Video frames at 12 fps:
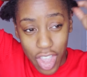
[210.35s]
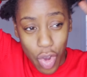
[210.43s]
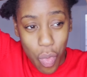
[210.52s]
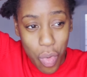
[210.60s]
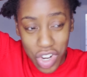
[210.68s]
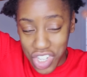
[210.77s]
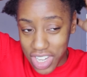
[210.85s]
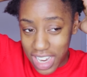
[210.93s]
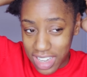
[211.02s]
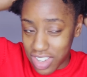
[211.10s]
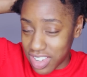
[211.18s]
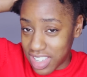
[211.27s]
Your wash
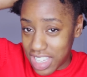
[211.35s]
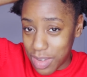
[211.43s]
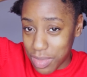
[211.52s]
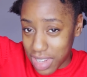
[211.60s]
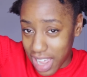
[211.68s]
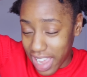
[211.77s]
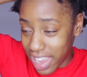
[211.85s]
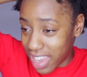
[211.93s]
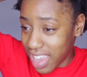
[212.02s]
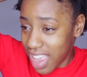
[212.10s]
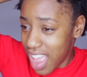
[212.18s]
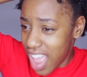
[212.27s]
days just seems
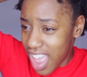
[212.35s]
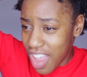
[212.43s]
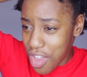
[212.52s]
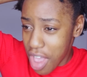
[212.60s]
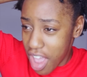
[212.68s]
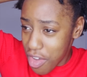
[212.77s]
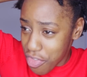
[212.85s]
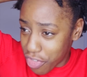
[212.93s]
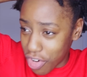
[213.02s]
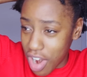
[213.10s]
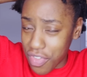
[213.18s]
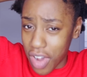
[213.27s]
like
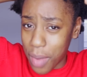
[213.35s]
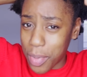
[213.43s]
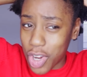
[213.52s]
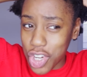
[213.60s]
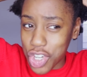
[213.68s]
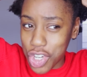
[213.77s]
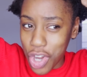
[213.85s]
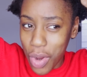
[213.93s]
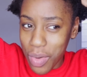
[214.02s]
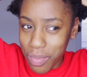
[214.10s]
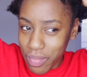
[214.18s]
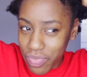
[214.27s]
forever because you
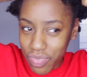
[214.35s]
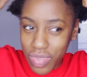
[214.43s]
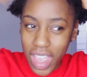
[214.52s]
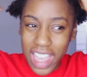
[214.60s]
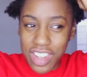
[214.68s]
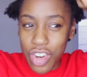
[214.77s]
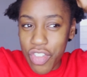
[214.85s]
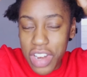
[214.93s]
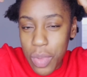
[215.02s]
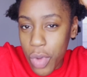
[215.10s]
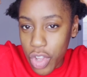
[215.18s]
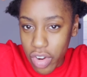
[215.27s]
don't, it's not
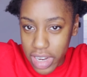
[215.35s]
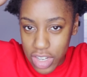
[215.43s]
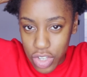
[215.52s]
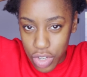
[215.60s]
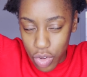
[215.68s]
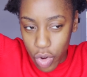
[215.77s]
really what you're into.